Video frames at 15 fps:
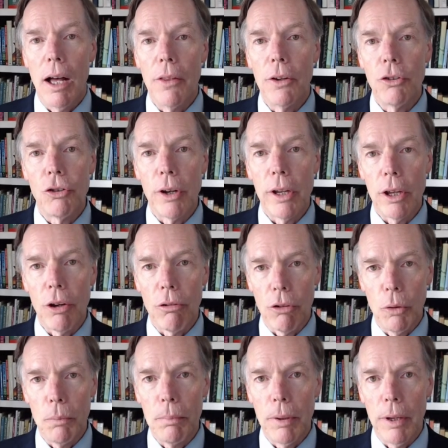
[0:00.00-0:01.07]
on the joint
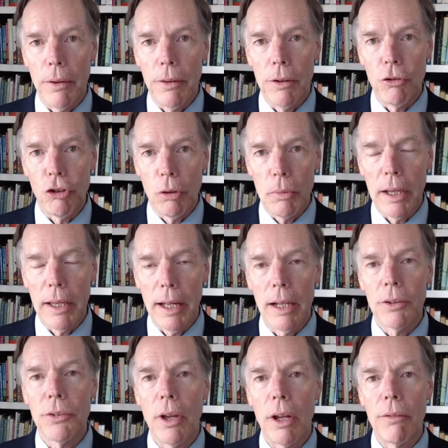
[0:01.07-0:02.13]
group, the German
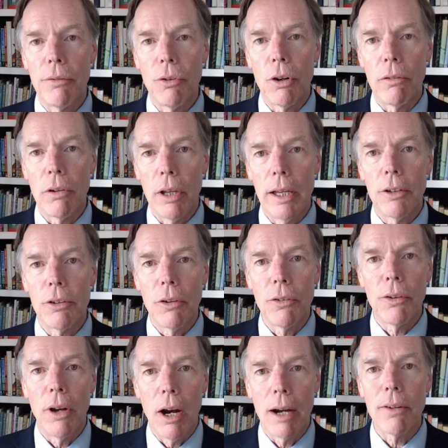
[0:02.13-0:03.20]
Council on Foreign
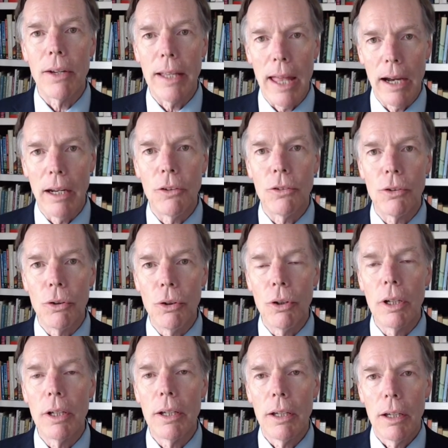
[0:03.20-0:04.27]
Relations, the Harvard Kennedy
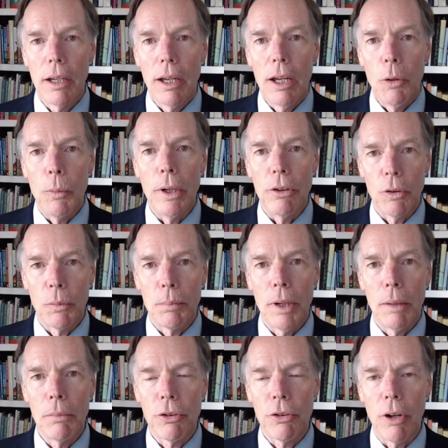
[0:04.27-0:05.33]
School. We just
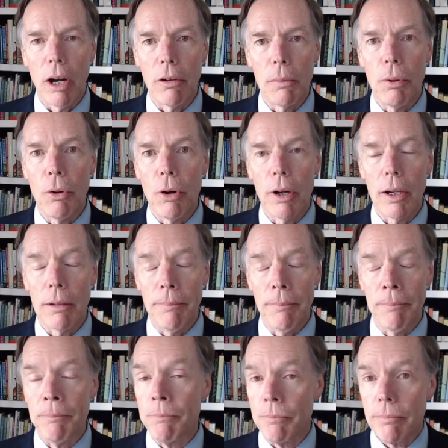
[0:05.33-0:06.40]
published our report.
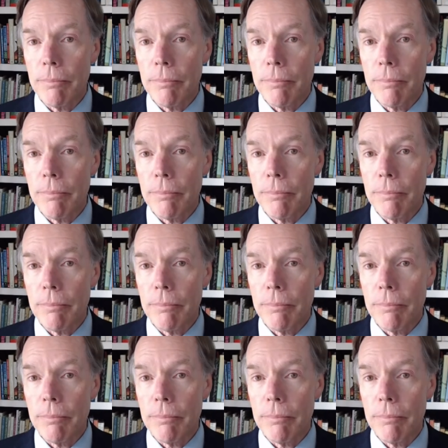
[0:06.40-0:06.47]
